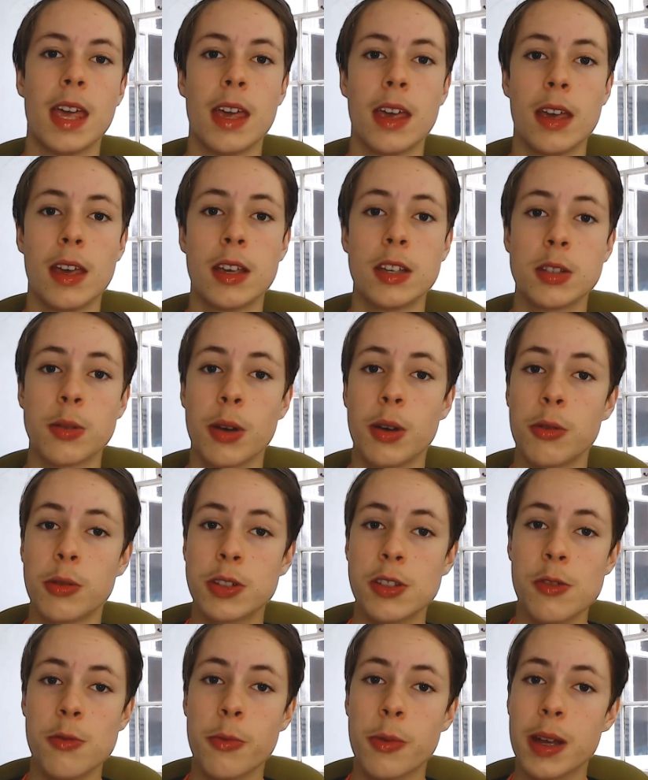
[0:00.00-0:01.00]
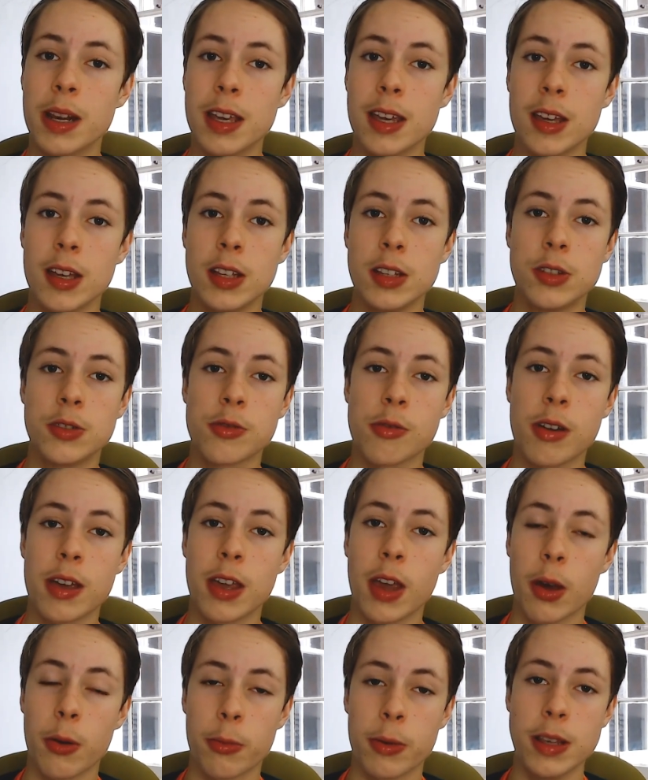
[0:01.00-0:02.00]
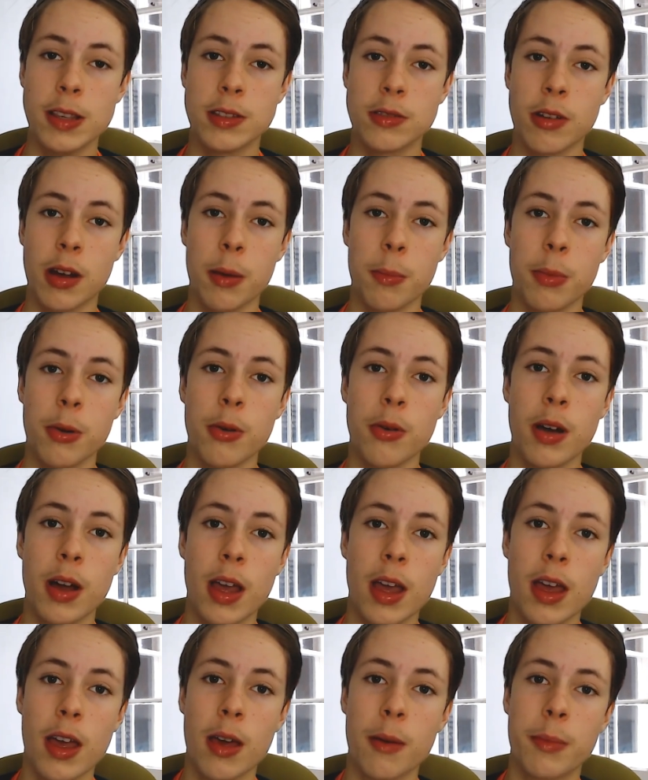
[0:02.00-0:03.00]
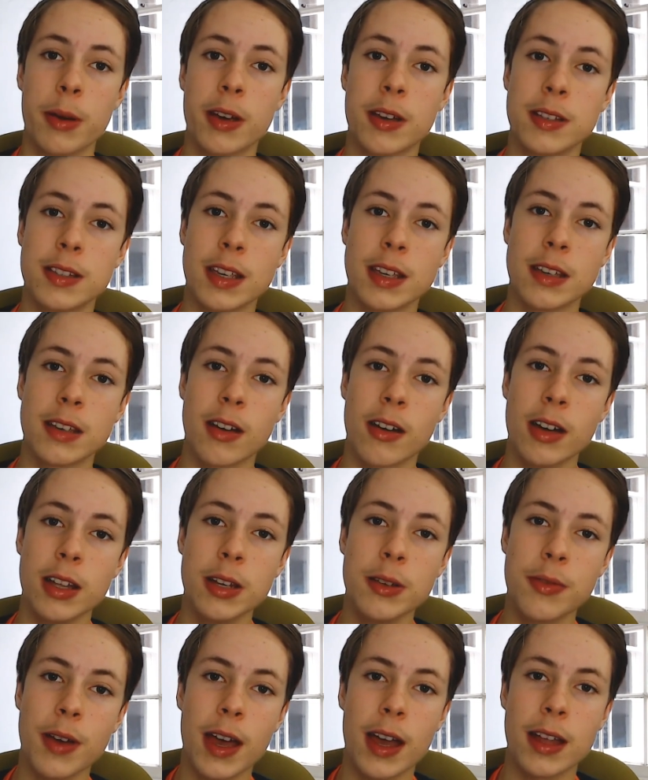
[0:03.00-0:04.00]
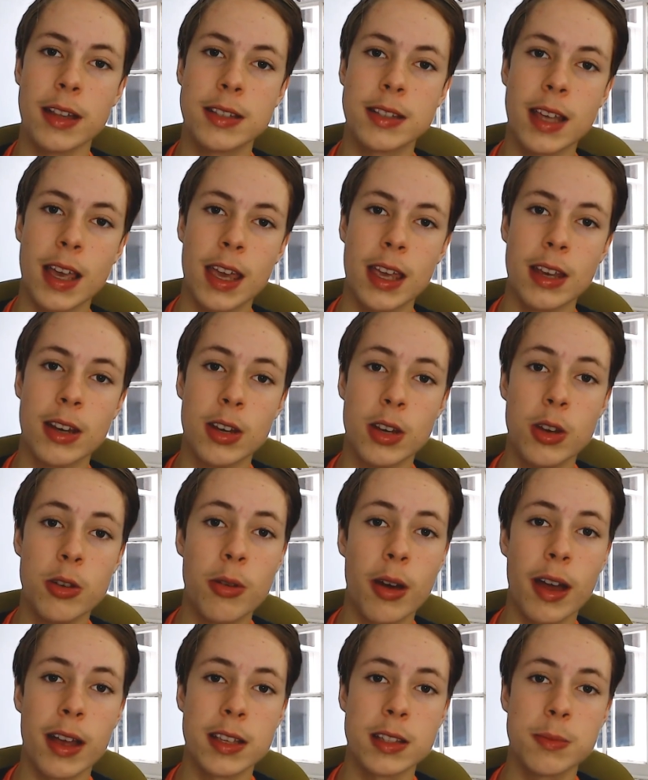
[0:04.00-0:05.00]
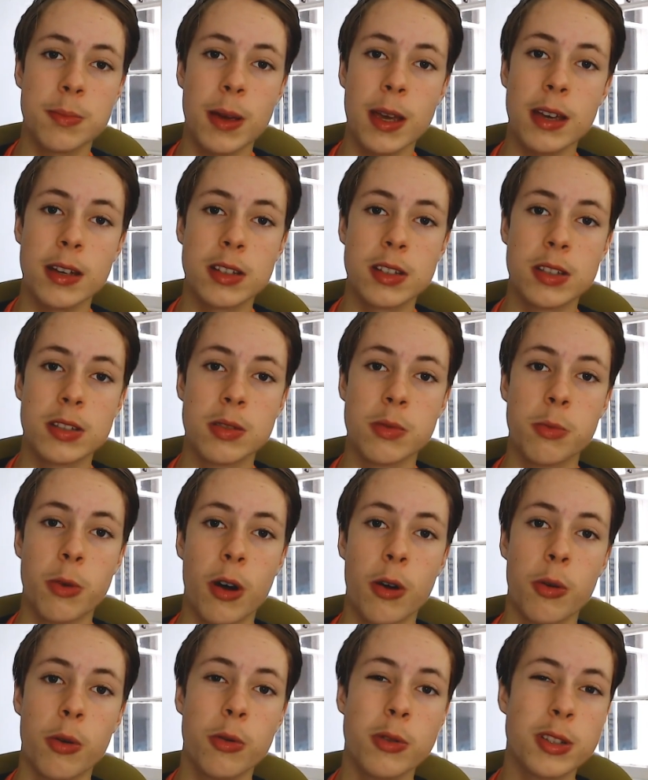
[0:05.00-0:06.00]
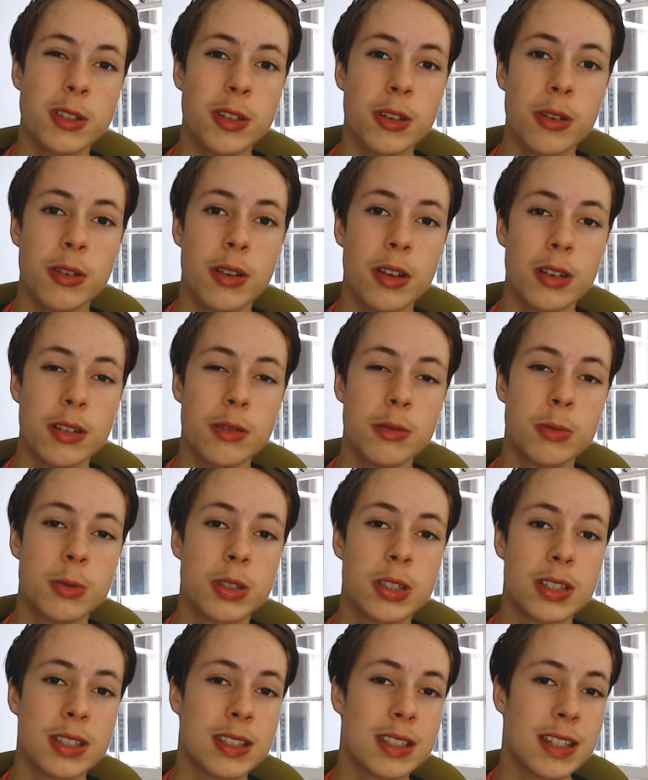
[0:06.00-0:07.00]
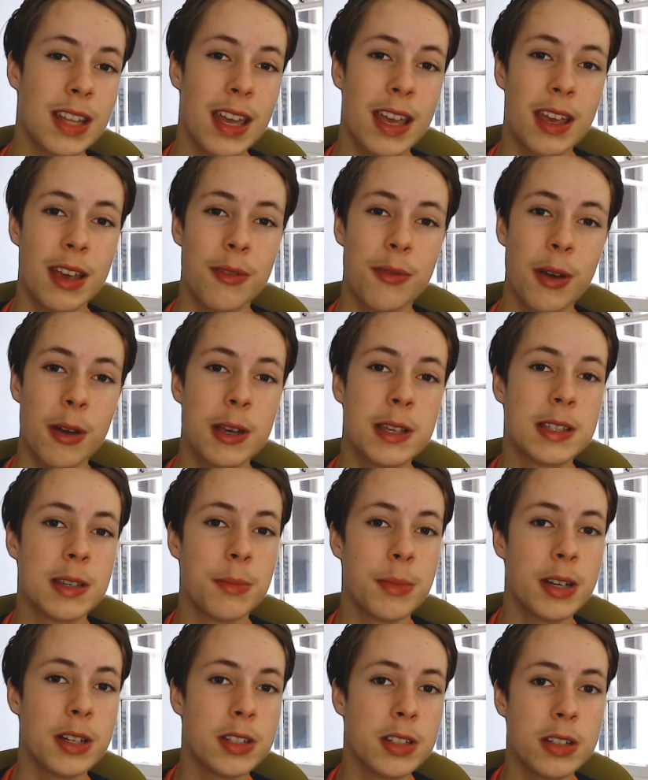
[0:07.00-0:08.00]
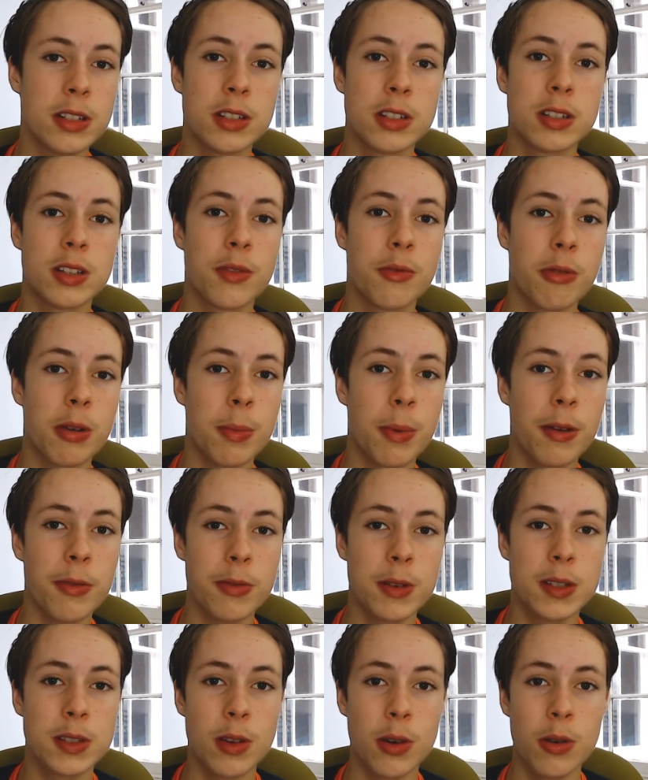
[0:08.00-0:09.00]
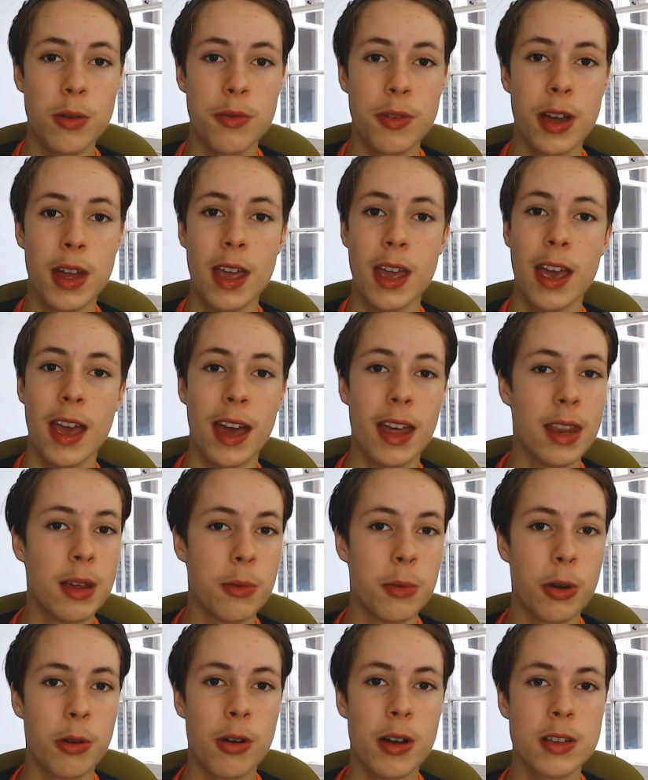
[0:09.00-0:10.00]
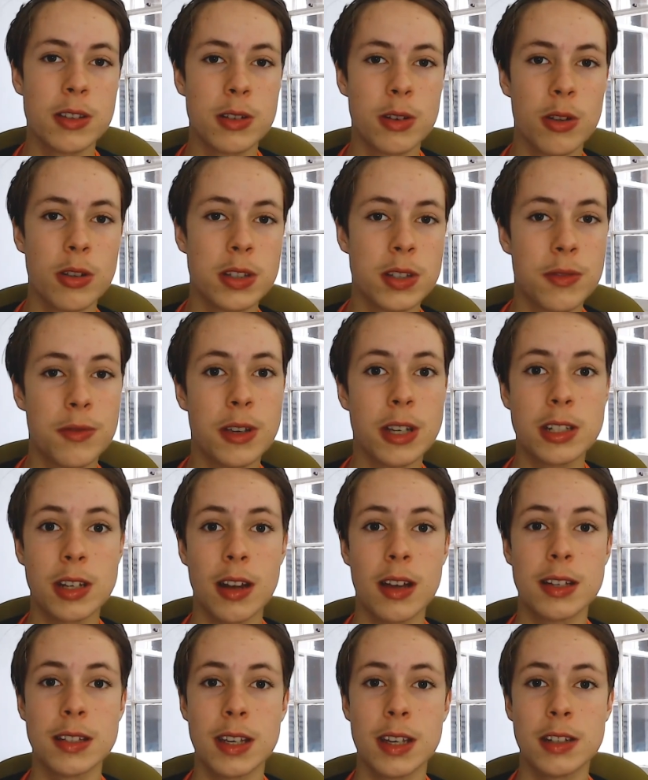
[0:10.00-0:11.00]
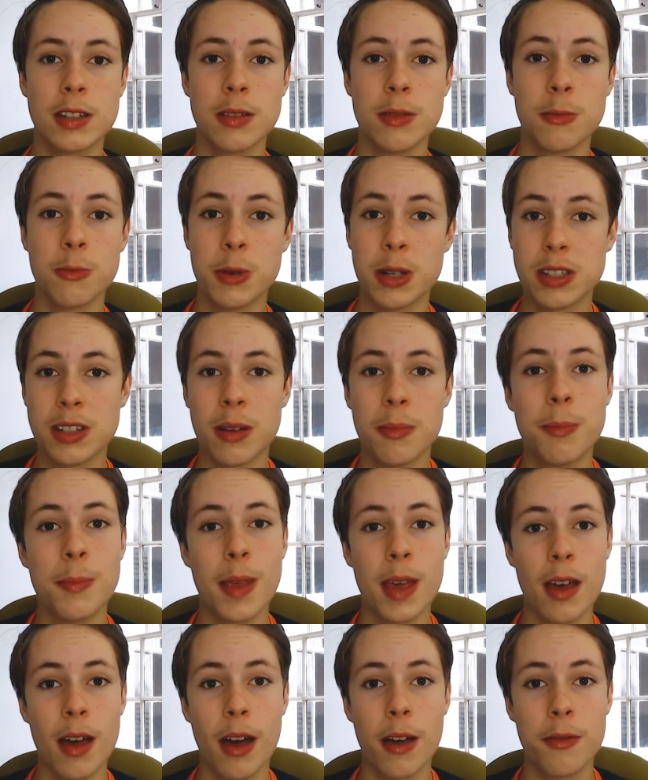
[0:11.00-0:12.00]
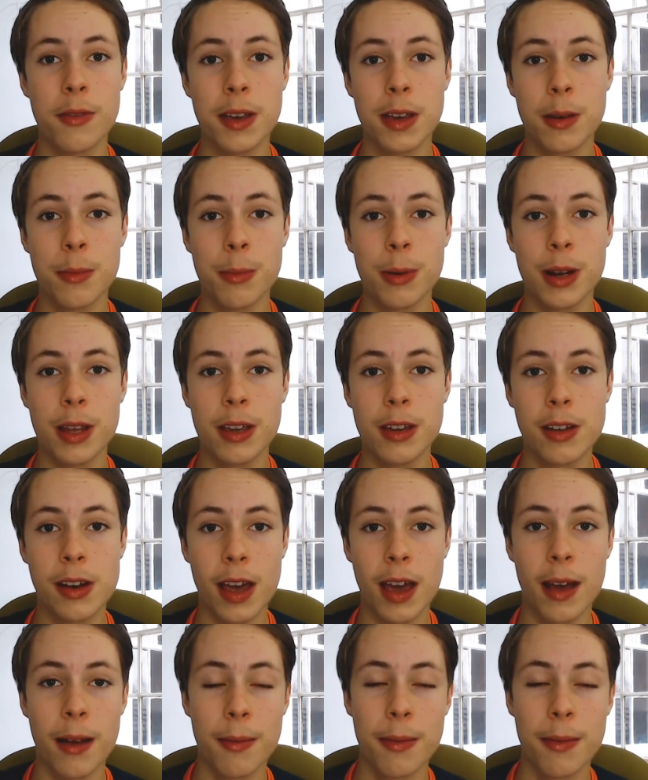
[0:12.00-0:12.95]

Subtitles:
So I also really enjoy Rescramble because it kind of adds a new aspect while also staying very similar to just a 3x3 solve, and it requires lots of visualization, which I think I'm pretty good at.